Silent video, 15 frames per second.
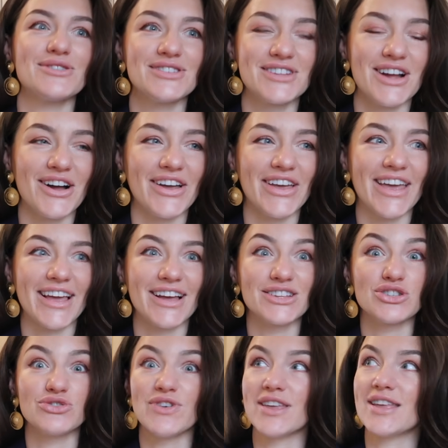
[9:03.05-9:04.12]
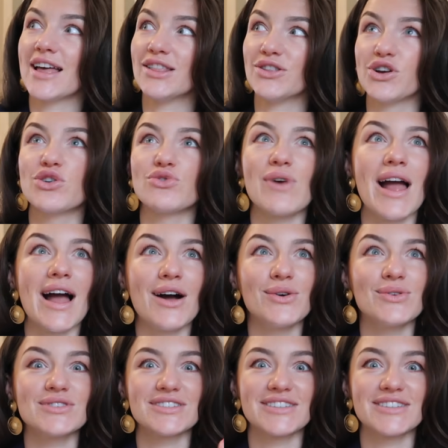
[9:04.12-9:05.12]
starting to really like look around,